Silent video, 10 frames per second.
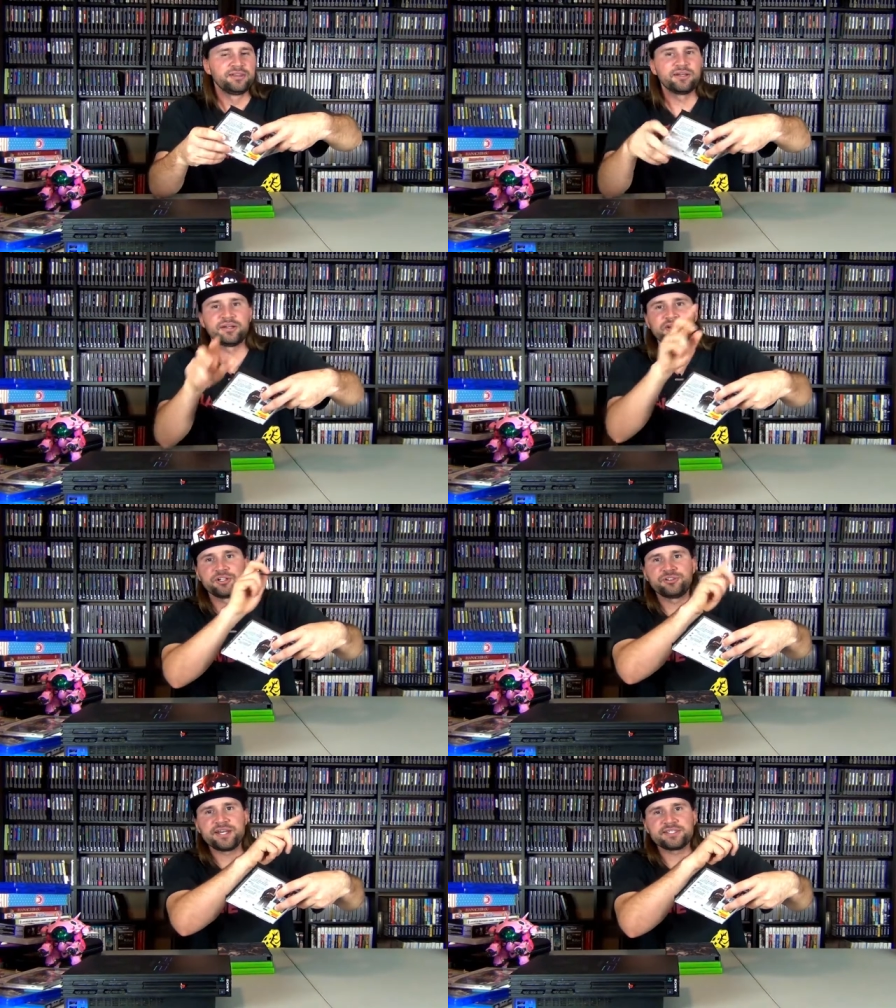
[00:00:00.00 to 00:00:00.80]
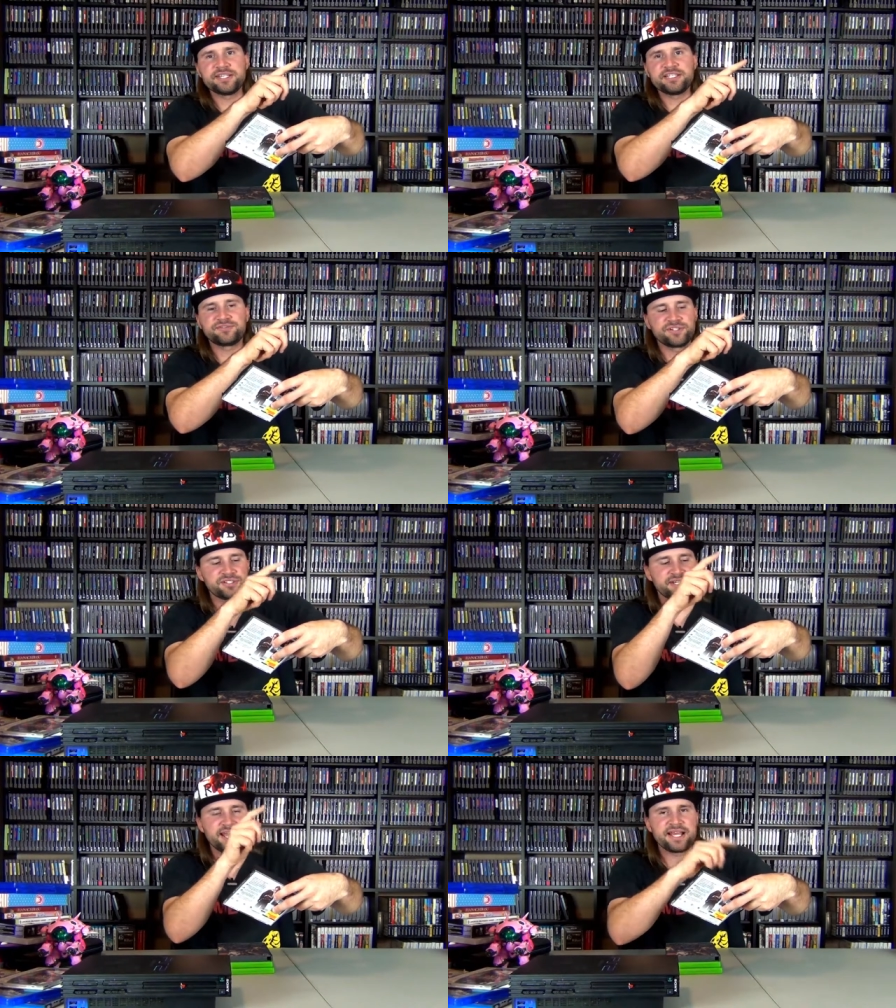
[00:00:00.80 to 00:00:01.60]
the greatest hits
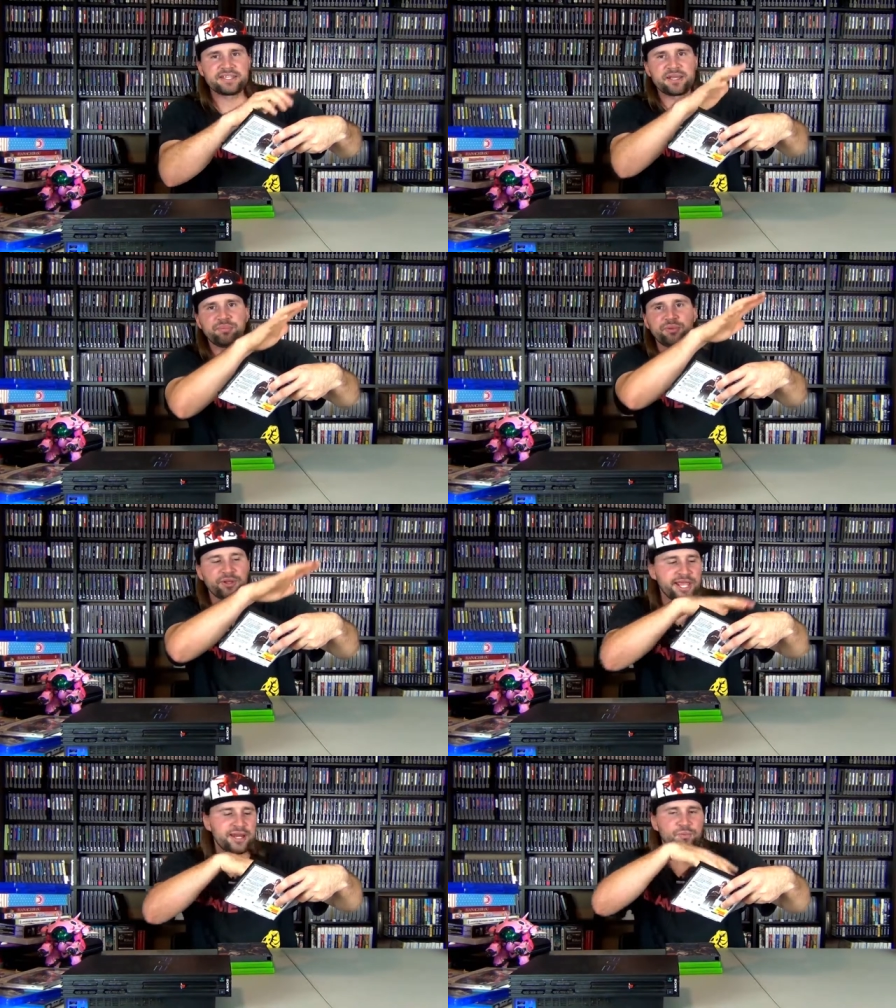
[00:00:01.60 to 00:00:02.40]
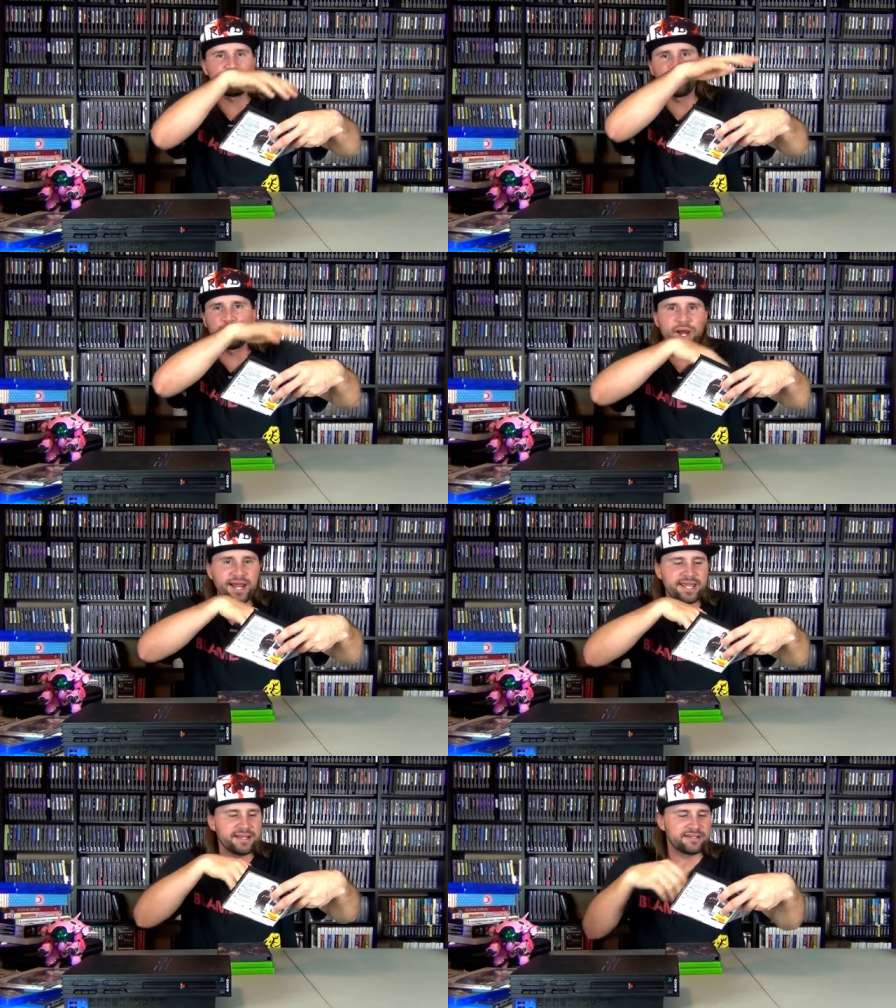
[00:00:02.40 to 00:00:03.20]
version has like a plain
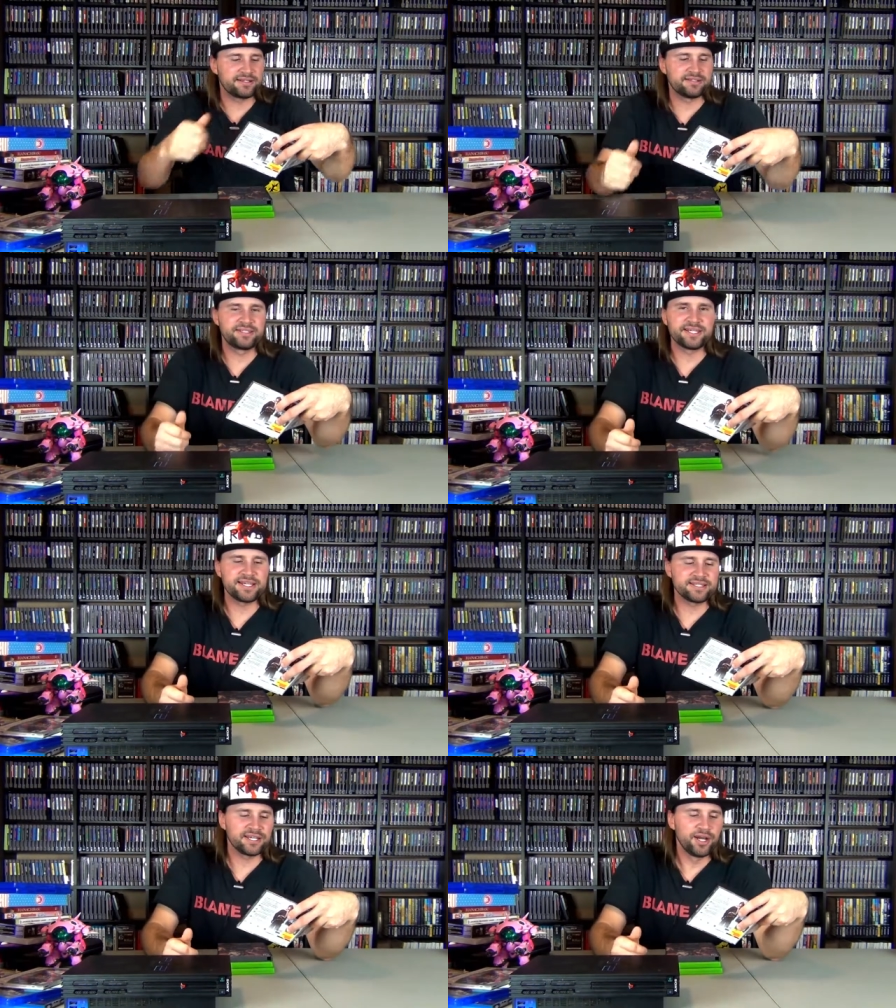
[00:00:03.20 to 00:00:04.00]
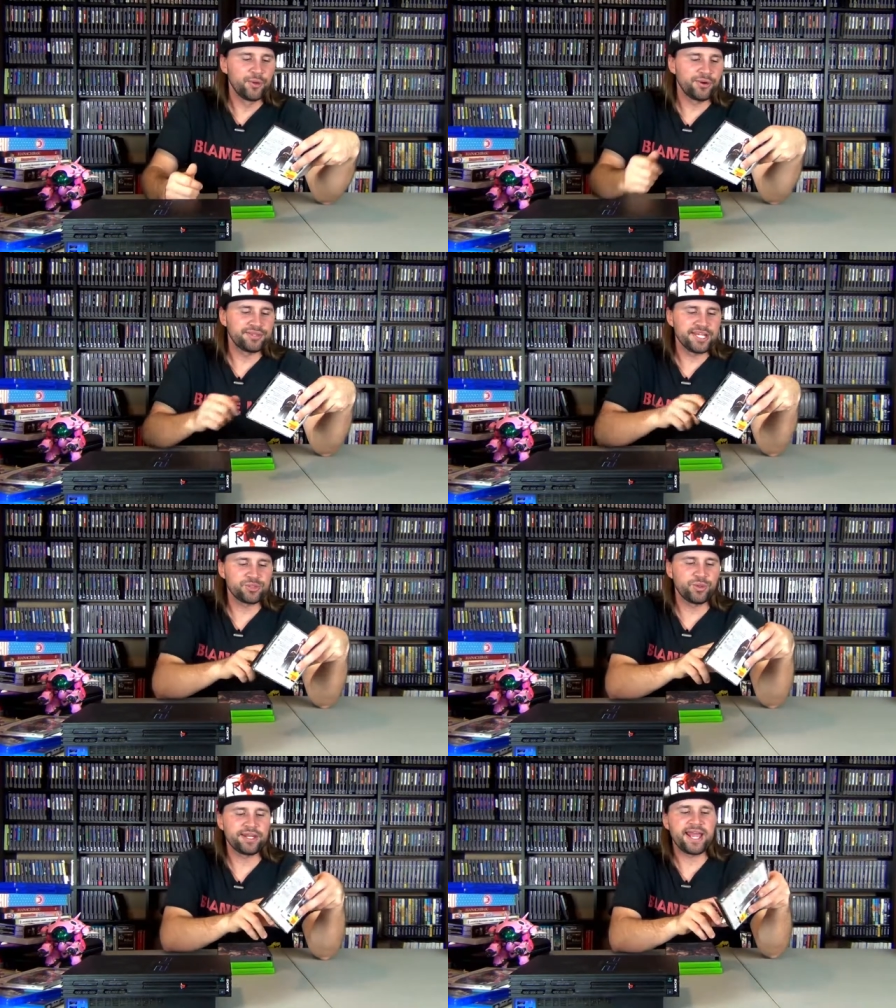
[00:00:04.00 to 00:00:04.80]
white disc, while
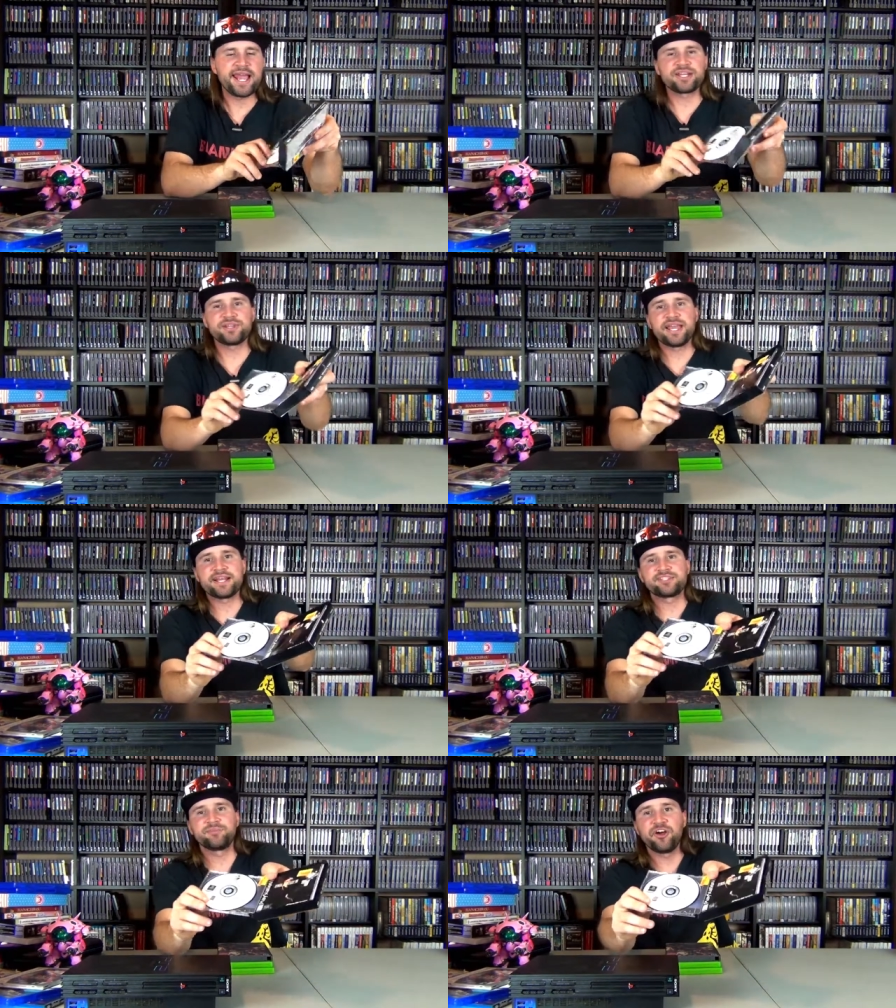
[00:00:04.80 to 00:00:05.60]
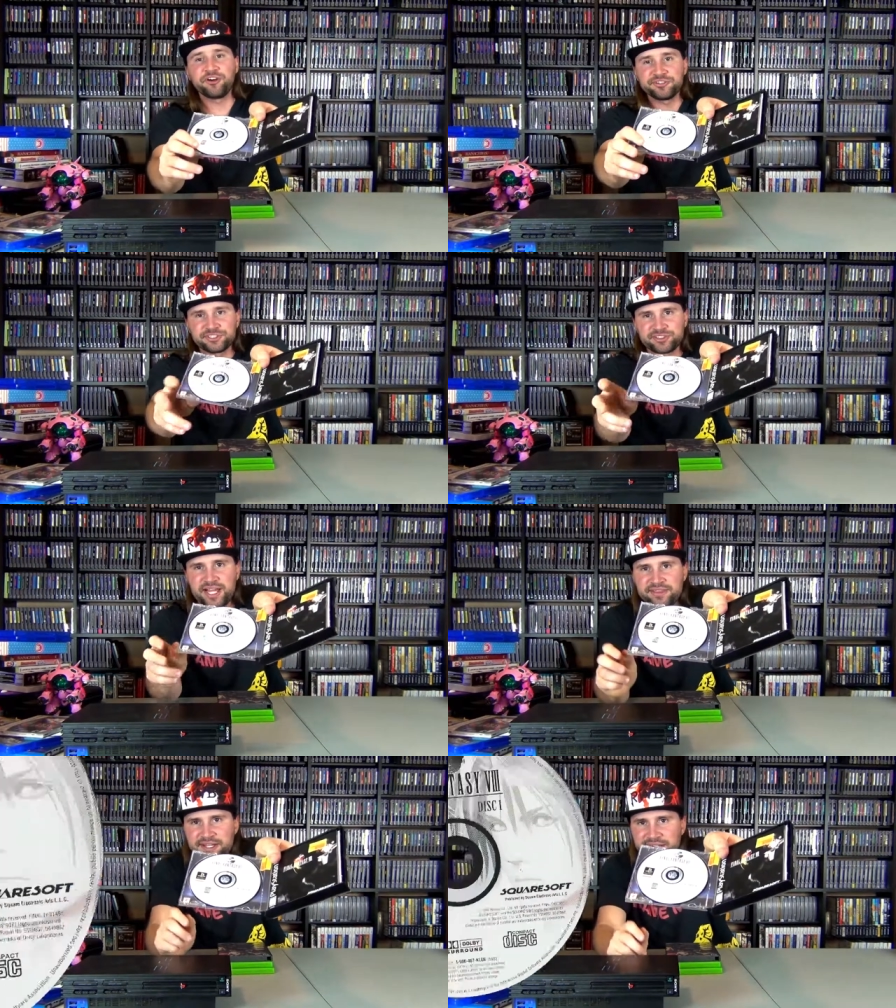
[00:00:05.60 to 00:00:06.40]
this one actually has some art
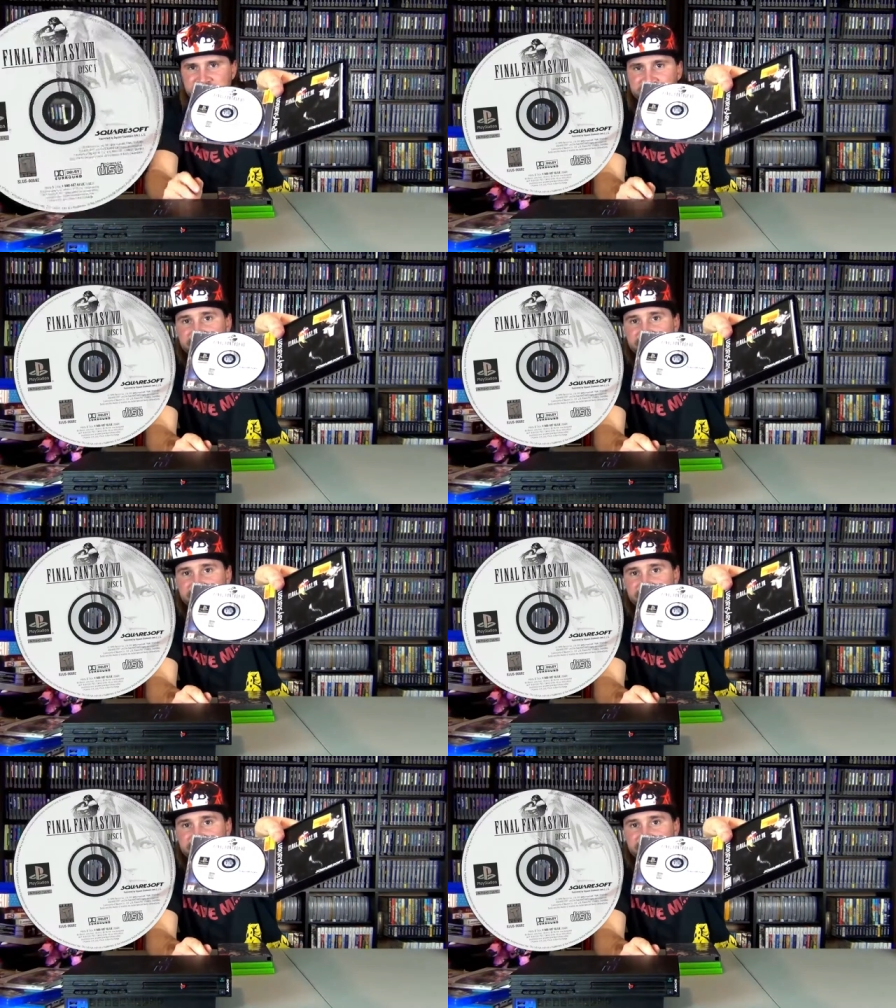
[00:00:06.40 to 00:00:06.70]
right there.